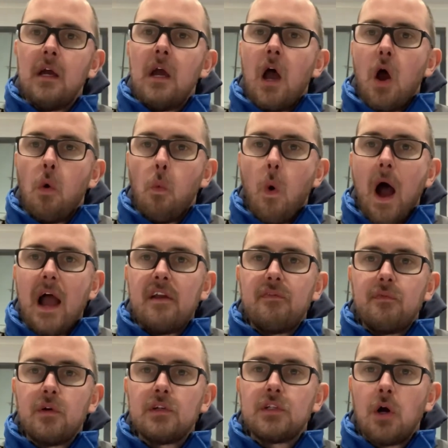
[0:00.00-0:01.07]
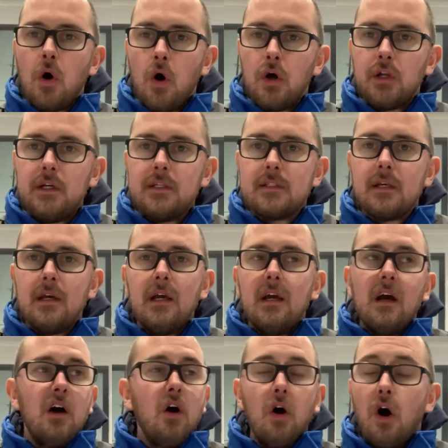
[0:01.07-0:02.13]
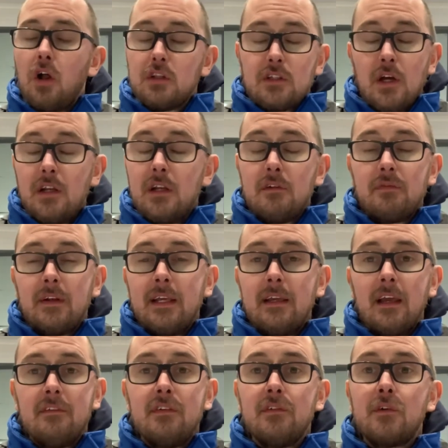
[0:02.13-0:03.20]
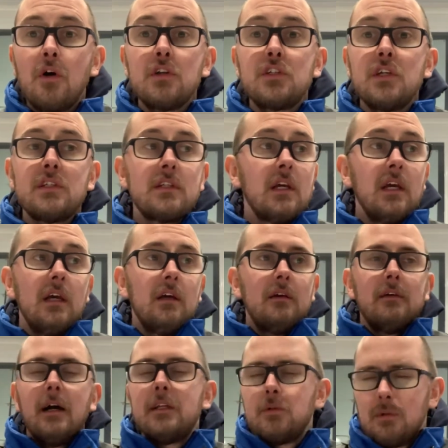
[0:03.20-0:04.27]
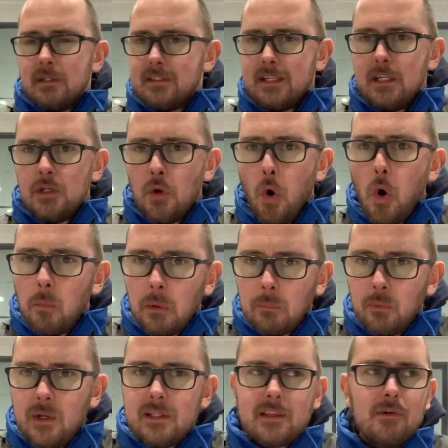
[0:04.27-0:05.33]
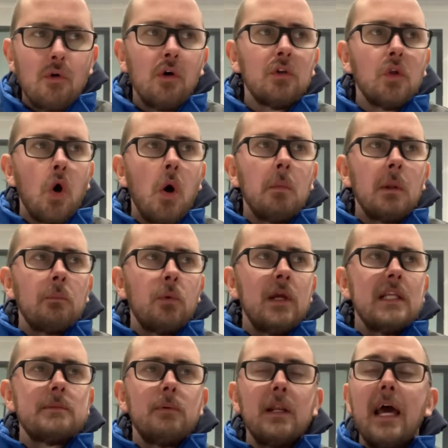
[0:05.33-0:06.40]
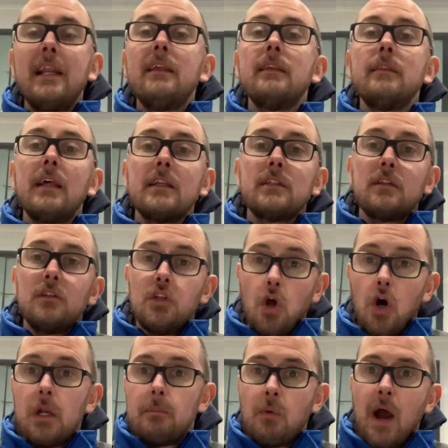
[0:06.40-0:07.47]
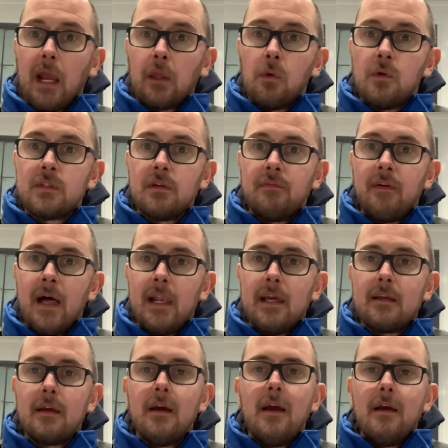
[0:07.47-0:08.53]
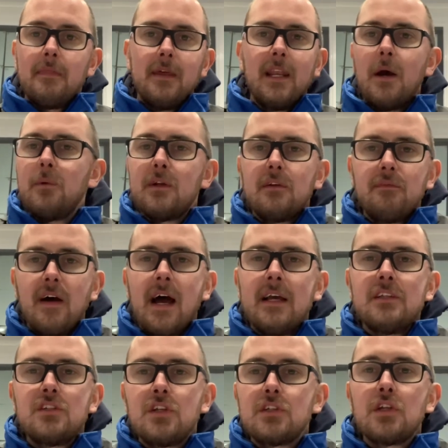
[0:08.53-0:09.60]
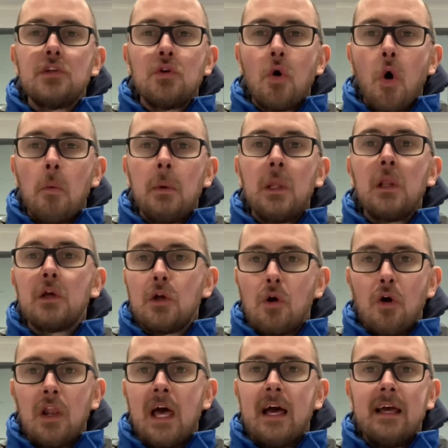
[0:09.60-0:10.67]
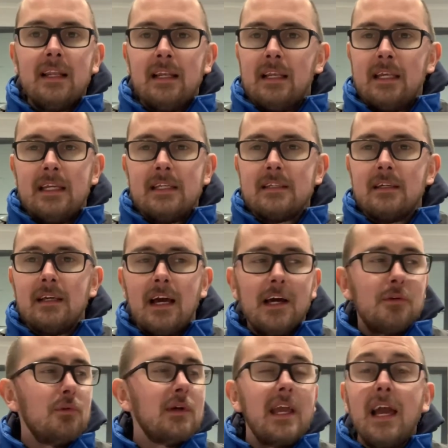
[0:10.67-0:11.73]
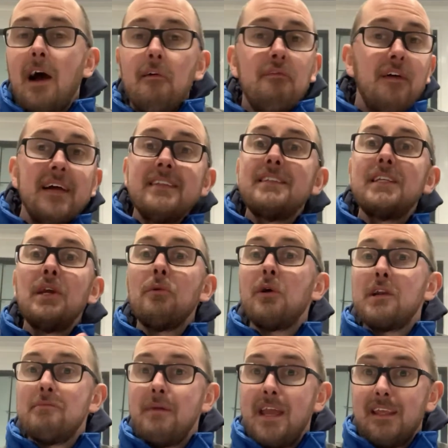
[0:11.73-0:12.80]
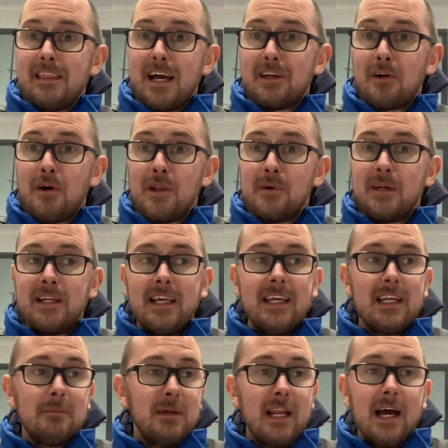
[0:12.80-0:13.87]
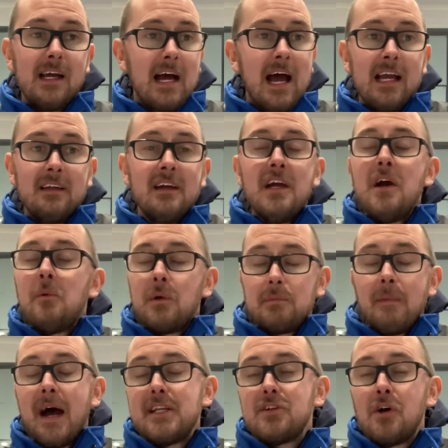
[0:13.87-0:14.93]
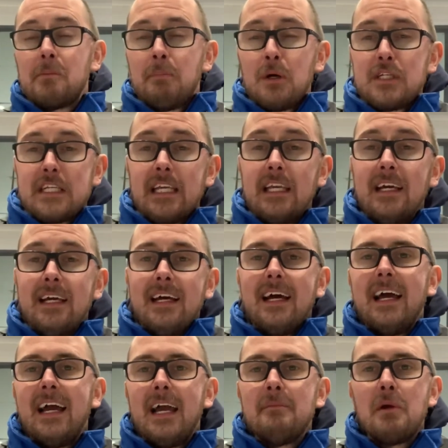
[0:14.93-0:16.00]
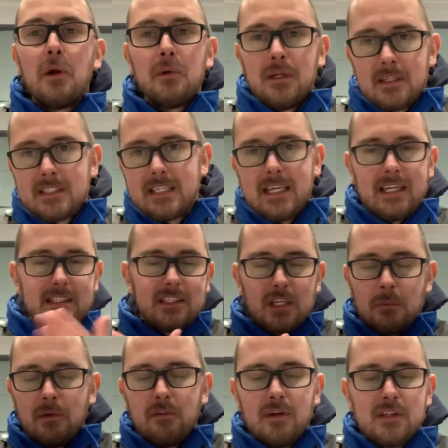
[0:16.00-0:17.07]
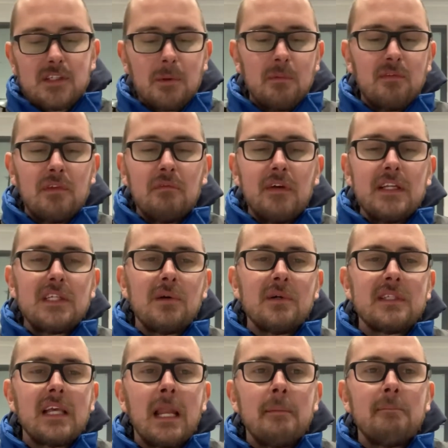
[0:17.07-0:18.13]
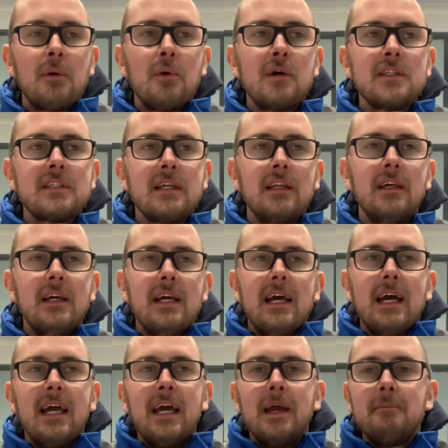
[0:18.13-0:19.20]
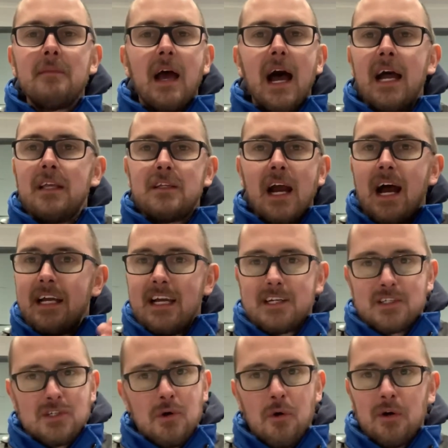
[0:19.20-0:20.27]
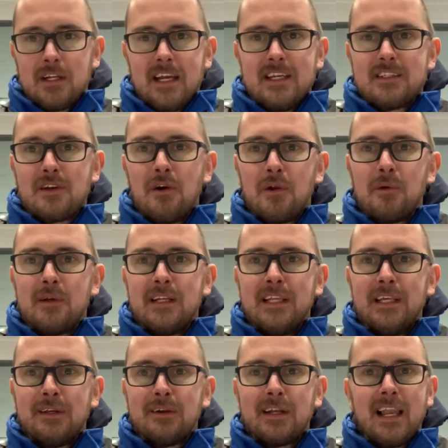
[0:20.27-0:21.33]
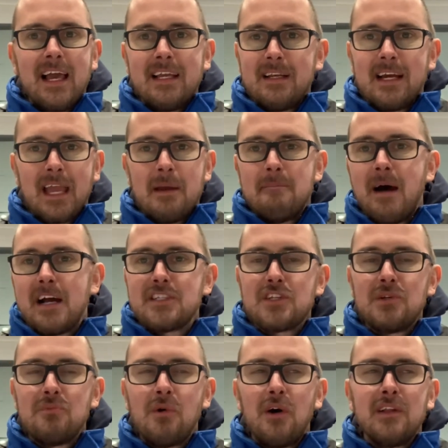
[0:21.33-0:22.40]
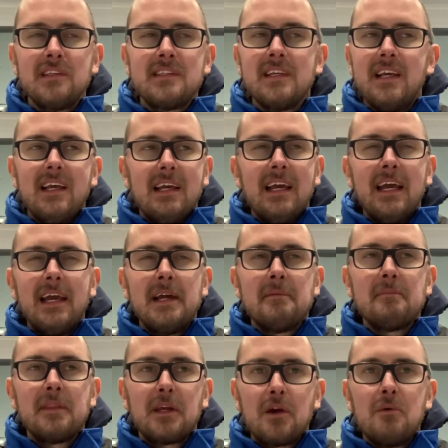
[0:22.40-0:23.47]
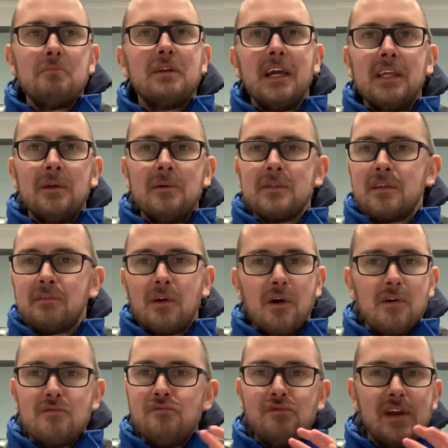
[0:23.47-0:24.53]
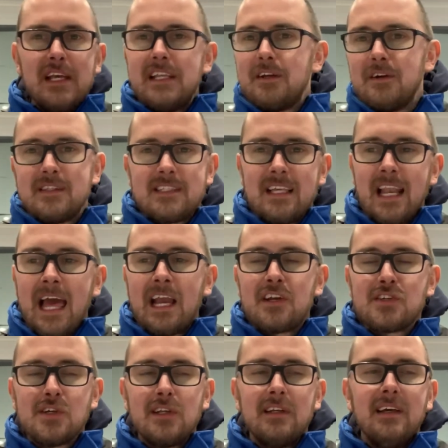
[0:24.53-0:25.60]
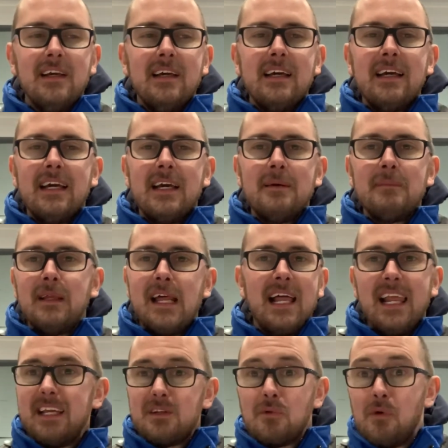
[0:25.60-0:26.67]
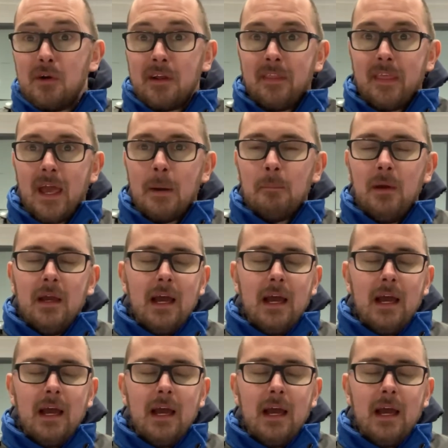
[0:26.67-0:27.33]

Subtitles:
Y front harness. Alternatively, if you've got just, I don't want to say a normal breed, they're all normal breeds, but anything that's not a brachiocephalic, then I would advise just a normal collar and lead. I don't care how fancy you want to make that collar and lead. I mean, I with my dog Buddy, who you'll see in some of the videos that I'm posting, I actually order his collar and lead online. I get matching ones. The company I use have got a really good selection, and I like to order them.